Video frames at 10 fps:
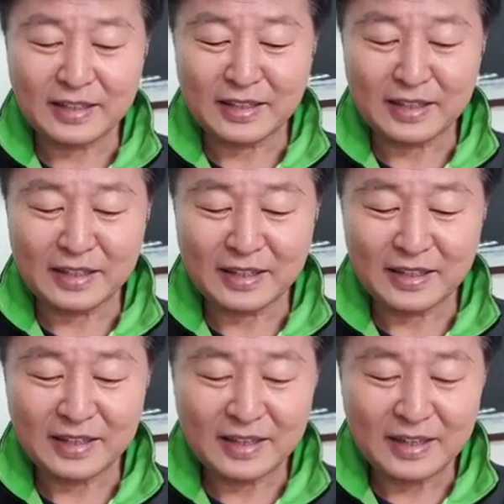the
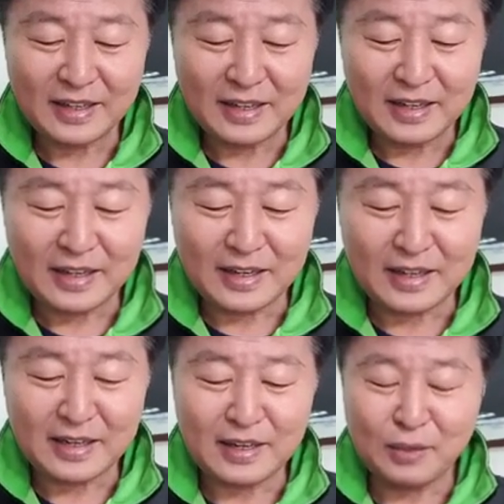
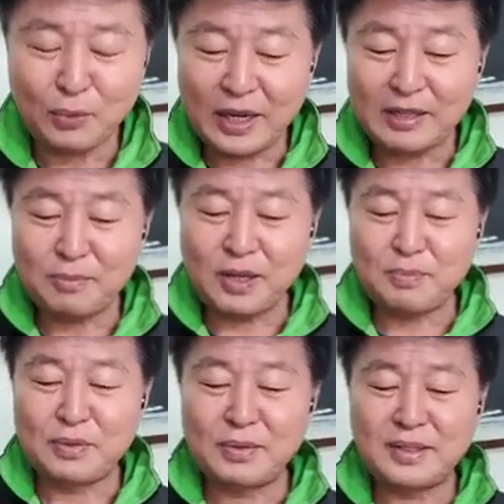uh, what
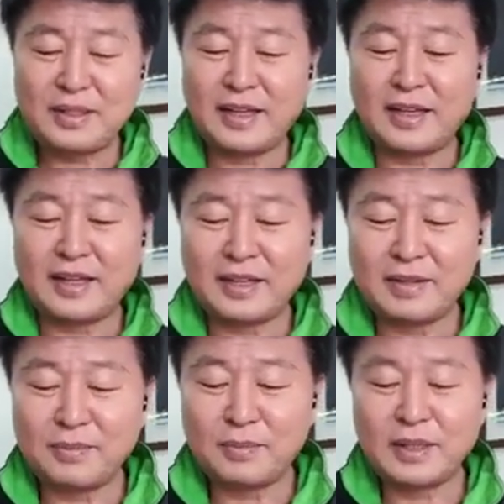people think,
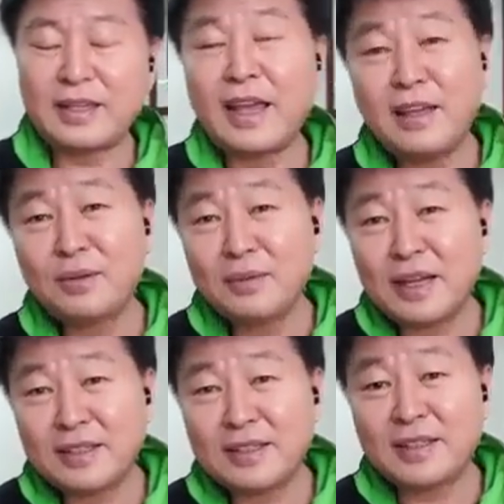but they do
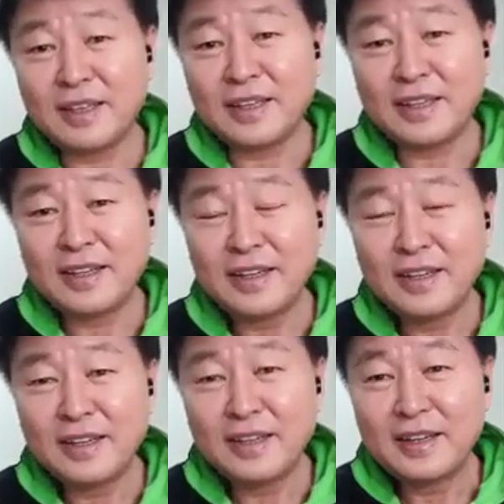not see
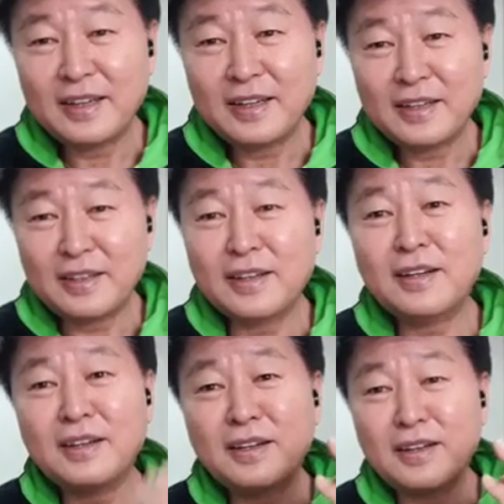
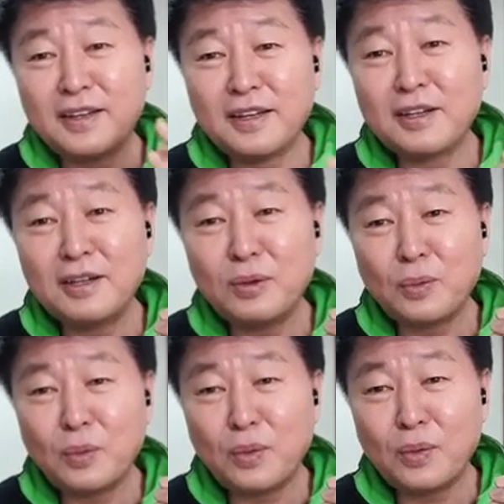the real
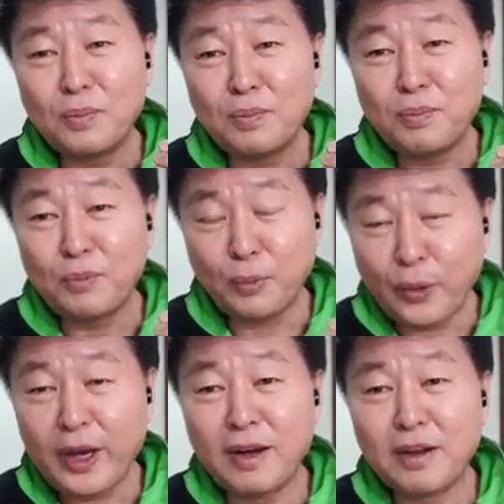
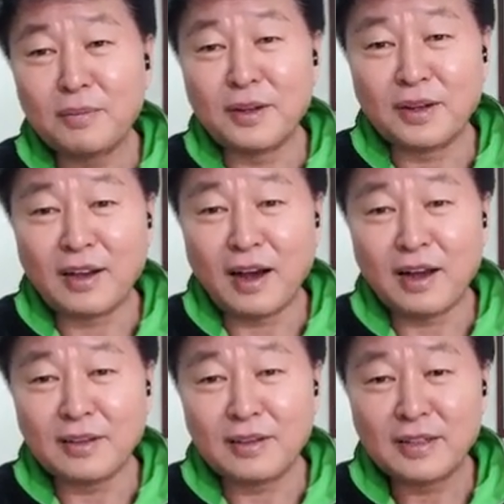will of the
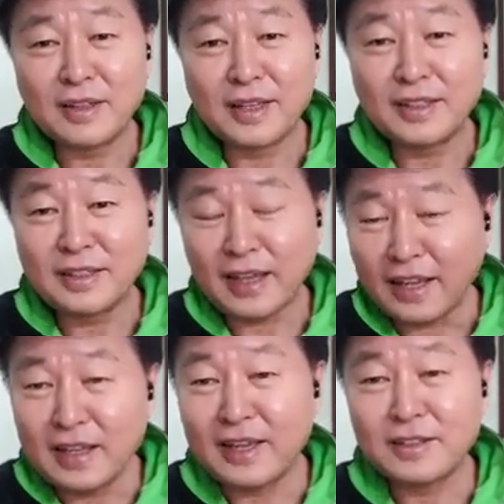God. He
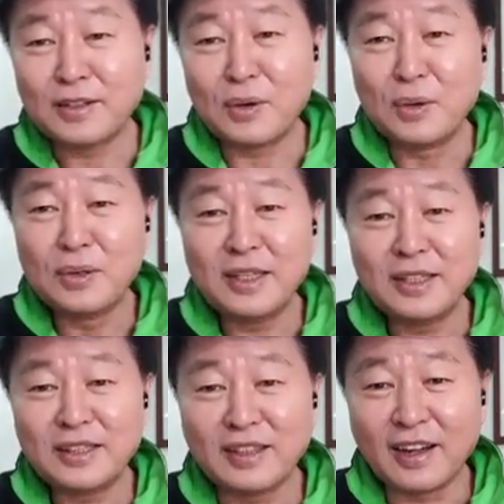sent His only
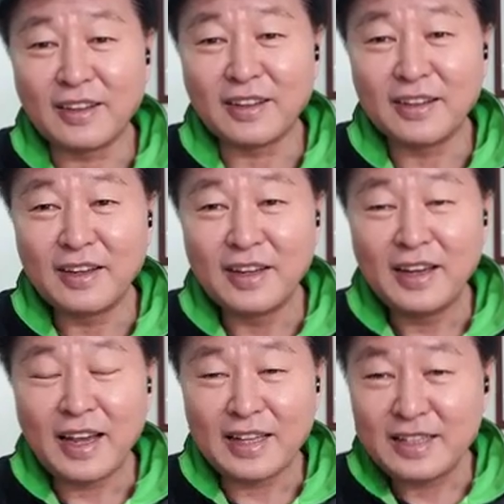Son
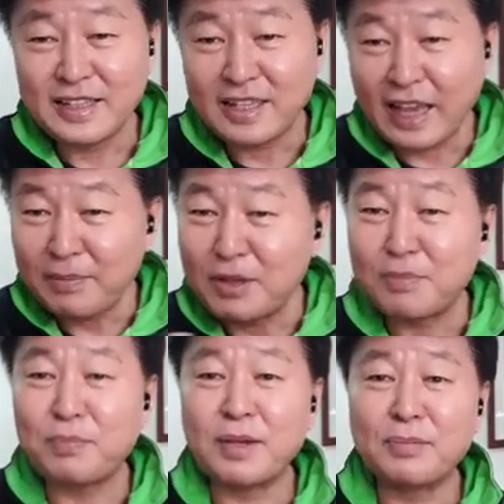and saved the
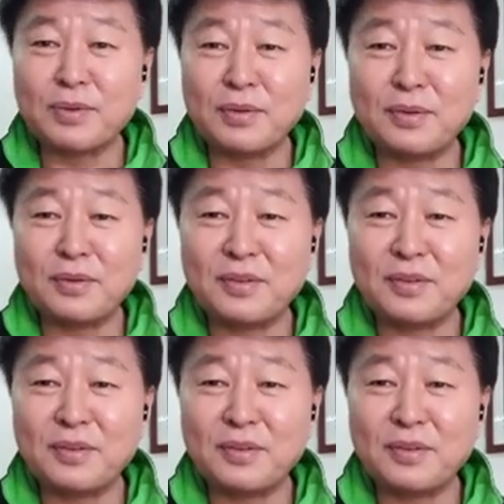people,